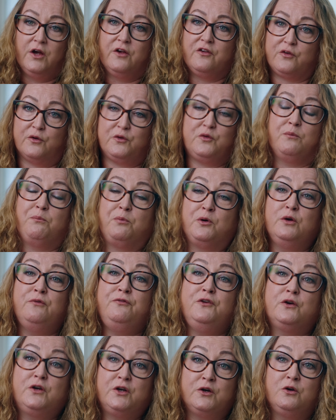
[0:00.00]
So to
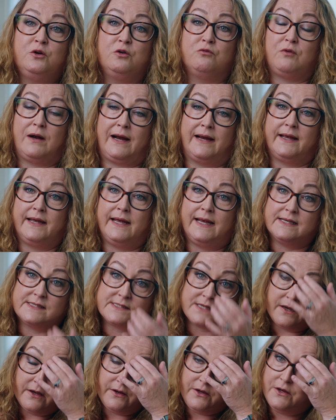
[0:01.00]
improve your Google
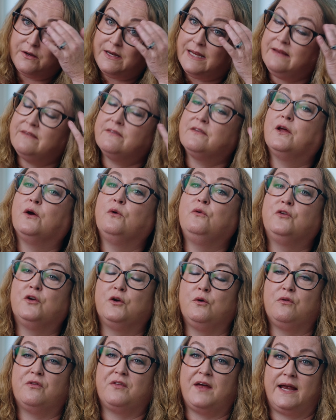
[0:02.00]
rankings, you need to know
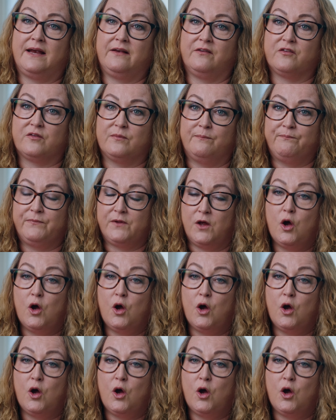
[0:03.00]
two things.